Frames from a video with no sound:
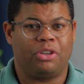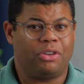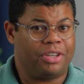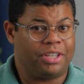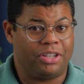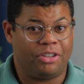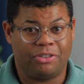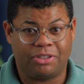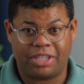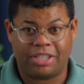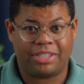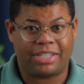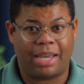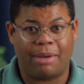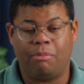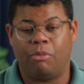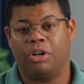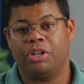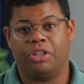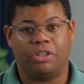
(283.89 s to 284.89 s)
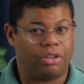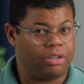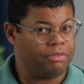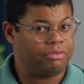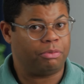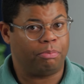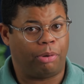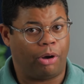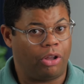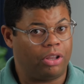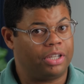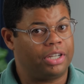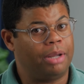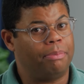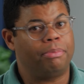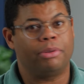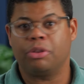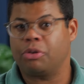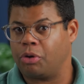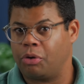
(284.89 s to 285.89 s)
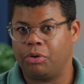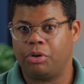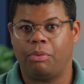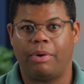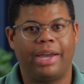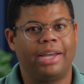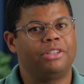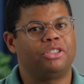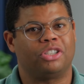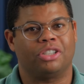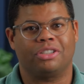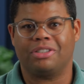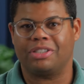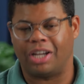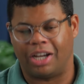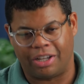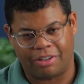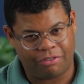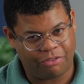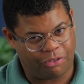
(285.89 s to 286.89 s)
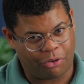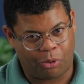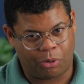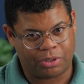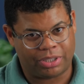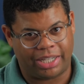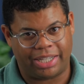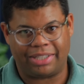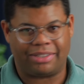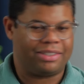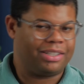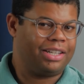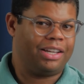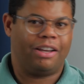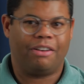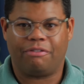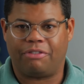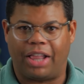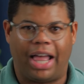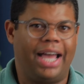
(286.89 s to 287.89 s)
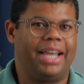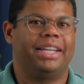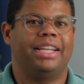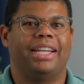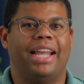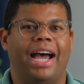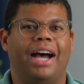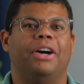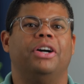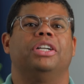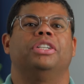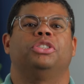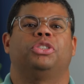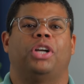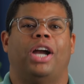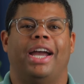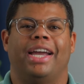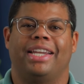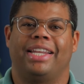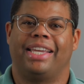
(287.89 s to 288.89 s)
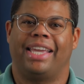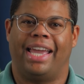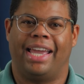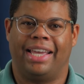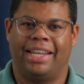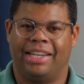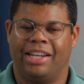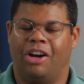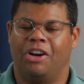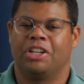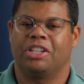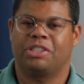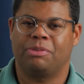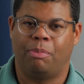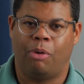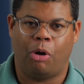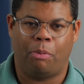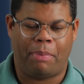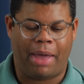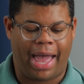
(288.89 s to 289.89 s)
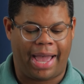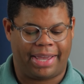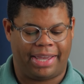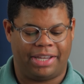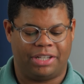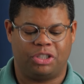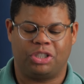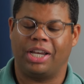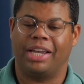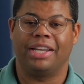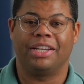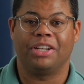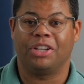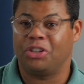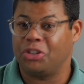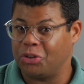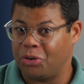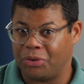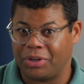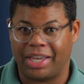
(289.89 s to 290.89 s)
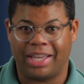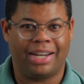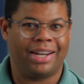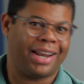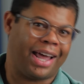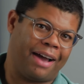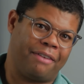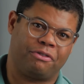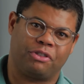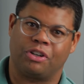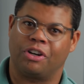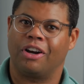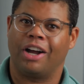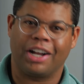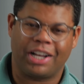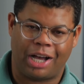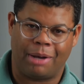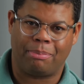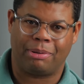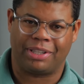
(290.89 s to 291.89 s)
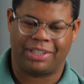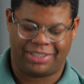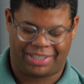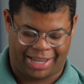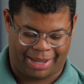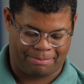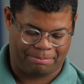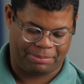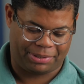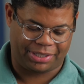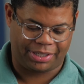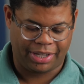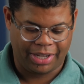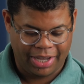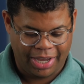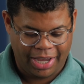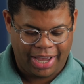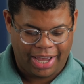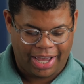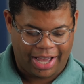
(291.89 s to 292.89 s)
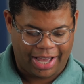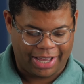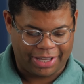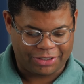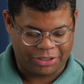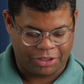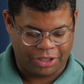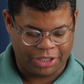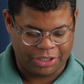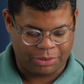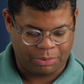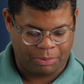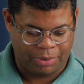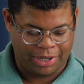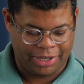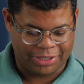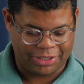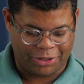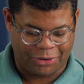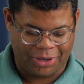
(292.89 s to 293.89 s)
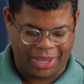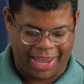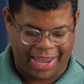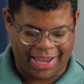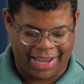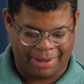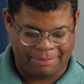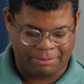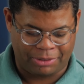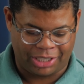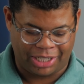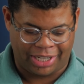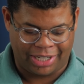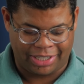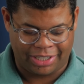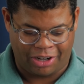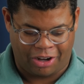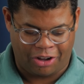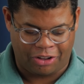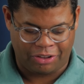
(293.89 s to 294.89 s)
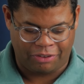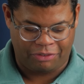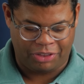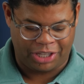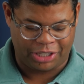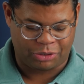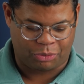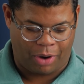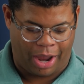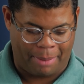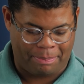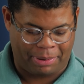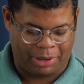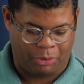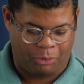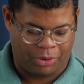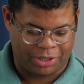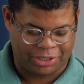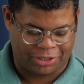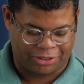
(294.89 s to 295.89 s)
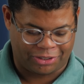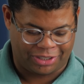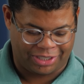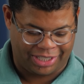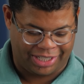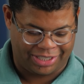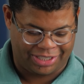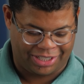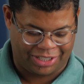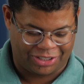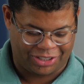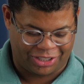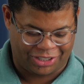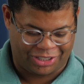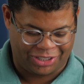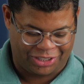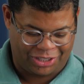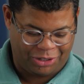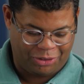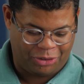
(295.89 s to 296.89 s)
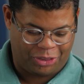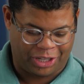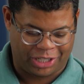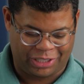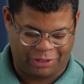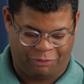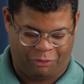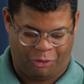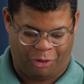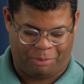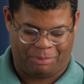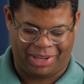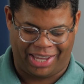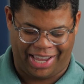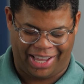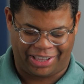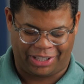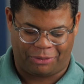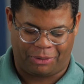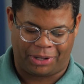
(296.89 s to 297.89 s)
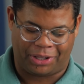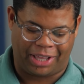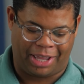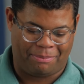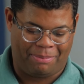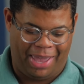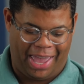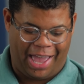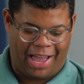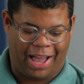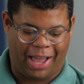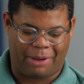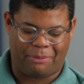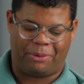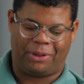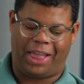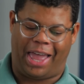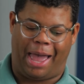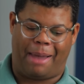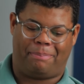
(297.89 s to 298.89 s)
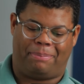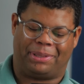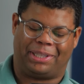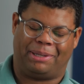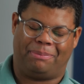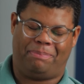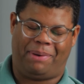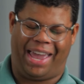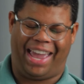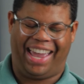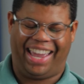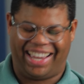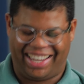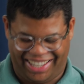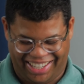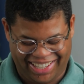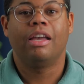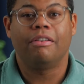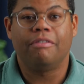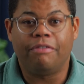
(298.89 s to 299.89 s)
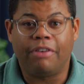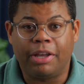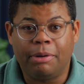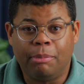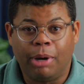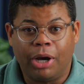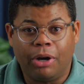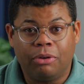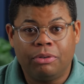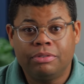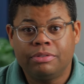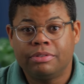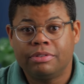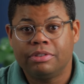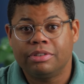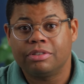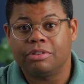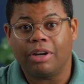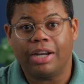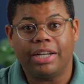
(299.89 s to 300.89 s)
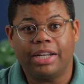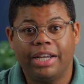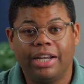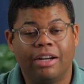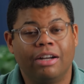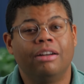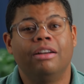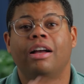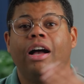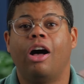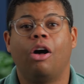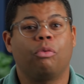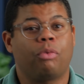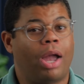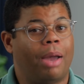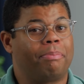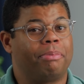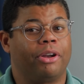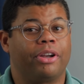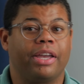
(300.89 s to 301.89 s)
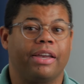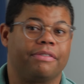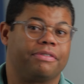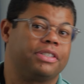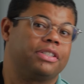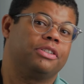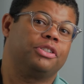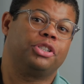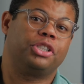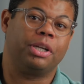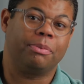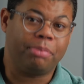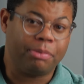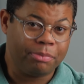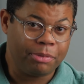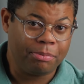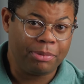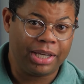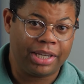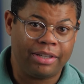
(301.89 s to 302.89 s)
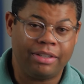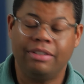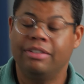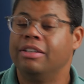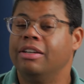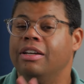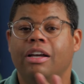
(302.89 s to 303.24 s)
You can use the same one, you don't have to ball it up and throw it away, just unfold it, flatten it out, and try it again on a small package, and you'll get it after a couple attempts. So this was, okay, I'm done. All of these wrapping wizards need to just do this for me, LOL. I will happily pay. Venmo is right here. I'll wrap your gifts. Ship them to me.